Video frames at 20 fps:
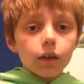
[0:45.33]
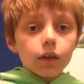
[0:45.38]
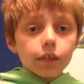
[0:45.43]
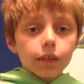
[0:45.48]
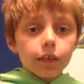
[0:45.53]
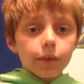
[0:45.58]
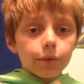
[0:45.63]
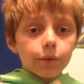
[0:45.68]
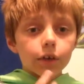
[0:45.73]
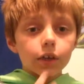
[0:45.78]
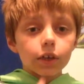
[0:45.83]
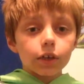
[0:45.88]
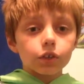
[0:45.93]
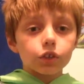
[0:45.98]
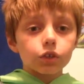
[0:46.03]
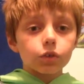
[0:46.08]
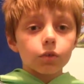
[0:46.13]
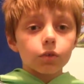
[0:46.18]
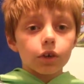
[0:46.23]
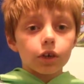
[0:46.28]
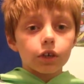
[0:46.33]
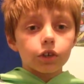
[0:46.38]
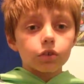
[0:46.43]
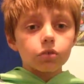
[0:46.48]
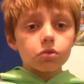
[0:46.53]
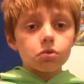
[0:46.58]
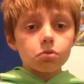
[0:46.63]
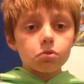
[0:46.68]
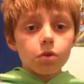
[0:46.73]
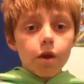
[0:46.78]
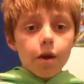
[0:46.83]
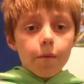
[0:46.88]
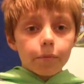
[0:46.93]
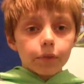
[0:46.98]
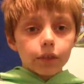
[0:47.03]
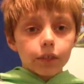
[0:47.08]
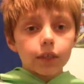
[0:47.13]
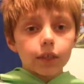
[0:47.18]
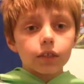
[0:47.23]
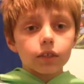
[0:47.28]
yeah, we're going to do a new
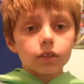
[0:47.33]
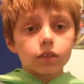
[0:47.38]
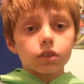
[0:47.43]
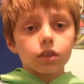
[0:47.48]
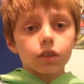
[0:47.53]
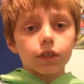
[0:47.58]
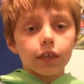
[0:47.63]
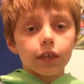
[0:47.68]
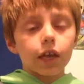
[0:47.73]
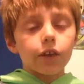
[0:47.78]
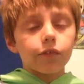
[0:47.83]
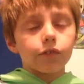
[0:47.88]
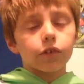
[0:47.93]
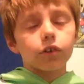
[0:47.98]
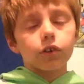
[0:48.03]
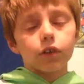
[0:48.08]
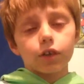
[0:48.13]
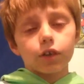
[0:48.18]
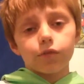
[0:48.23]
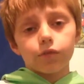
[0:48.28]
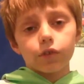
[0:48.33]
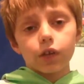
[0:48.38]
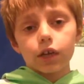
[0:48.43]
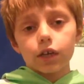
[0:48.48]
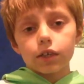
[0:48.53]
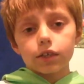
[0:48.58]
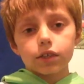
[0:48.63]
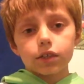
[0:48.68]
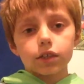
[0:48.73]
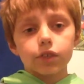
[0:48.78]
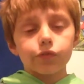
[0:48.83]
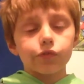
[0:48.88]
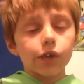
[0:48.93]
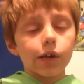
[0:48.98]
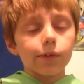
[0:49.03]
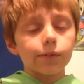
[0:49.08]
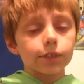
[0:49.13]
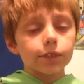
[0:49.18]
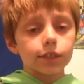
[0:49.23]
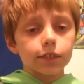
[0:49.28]
playlist called K for Kraig Vlogs. And if you
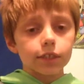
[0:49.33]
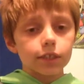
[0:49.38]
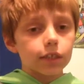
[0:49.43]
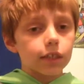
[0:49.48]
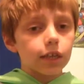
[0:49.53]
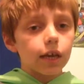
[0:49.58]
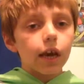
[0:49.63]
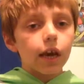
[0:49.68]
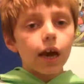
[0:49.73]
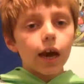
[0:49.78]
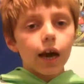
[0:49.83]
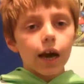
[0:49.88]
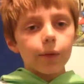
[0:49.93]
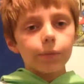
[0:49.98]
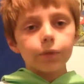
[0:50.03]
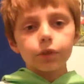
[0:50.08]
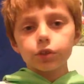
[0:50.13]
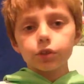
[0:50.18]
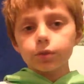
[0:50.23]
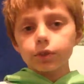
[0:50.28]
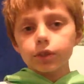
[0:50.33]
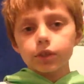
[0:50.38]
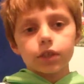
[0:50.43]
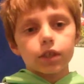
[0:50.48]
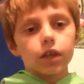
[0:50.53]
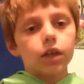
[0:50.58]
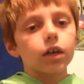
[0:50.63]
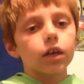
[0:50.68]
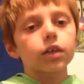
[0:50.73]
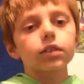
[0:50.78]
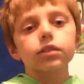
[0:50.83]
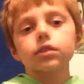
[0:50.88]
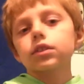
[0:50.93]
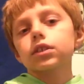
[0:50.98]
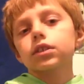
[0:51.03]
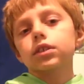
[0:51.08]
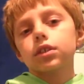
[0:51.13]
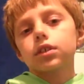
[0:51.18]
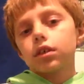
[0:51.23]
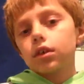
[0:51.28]
haven't seen, I've been doing
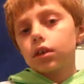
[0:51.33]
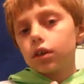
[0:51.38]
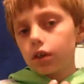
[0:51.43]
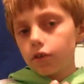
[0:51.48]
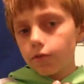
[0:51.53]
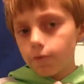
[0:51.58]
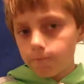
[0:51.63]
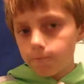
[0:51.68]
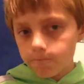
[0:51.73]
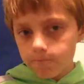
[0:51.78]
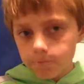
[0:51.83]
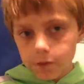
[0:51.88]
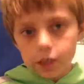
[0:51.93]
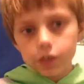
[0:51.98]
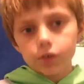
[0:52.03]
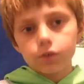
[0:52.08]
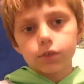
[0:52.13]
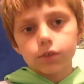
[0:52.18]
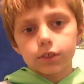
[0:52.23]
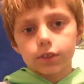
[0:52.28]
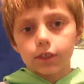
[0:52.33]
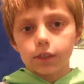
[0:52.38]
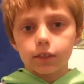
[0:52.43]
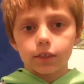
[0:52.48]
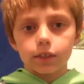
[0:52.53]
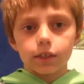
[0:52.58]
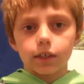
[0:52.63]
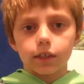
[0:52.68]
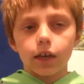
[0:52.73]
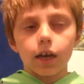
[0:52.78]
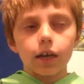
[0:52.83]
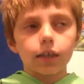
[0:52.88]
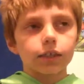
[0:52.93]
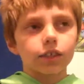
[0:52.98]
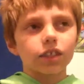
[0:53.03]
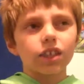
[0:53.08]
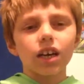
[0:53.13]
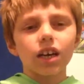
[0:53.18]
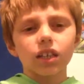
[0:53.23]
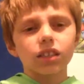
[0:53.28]
tons of videos lately. Not
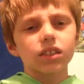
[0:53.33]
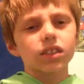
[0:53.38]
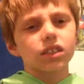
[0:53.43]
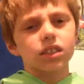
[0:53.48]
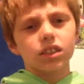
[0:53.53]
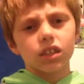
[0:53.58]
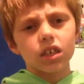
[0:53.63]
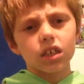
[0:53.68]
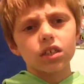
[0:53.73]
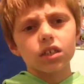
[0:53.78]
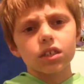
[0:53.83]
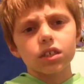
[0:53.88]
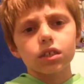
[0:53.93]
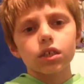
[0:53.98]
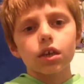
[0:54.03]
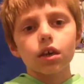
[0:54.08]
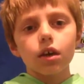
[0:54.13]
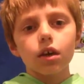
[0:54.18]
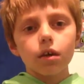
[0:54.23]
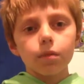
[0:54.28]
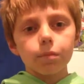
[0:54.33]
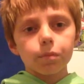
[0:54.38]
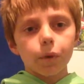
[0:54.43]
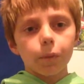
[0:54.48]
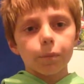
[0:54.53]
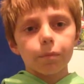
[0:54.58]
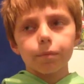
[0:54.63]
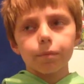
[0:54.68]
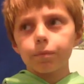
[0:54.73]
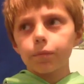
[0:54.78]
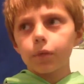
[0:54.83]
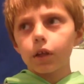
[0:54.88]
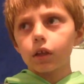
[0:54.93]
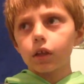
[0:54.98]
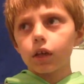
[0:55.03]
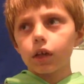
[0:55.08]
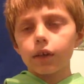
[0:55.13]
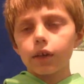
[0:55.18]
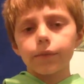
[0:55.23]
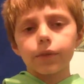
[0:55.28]
tons, but a
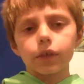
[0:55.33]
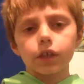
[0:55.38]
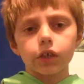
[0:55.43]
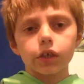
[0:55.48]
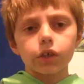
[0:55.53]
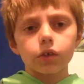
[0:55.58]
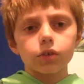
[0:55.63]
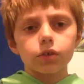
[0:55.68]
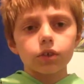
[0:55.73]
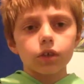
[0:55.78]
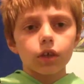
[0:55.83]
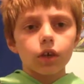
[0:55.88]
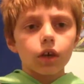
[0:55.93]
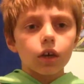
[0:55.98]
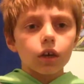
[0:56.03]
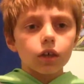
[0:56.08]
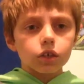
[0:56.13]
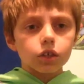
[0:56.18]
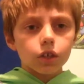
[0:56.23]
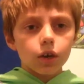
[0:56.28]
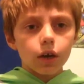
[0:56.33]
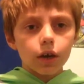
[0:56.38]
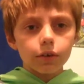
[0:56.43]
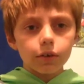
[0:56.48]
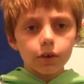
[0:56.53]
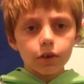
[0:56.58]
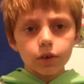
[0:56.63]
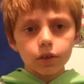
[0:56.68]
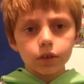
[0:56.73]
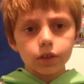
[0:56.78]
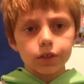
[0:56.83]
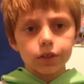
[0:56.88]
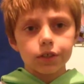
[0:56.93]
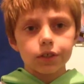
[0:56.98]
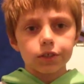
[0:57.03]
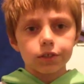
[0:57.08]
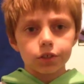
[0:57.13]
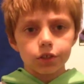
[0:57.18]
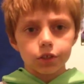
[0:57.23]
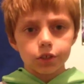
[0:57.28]
lot of videos. So I'm going to
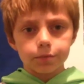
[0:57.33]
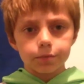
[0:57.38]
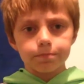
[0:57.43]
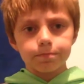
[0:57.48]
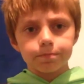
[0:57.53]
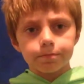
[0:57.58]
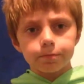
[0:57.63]
just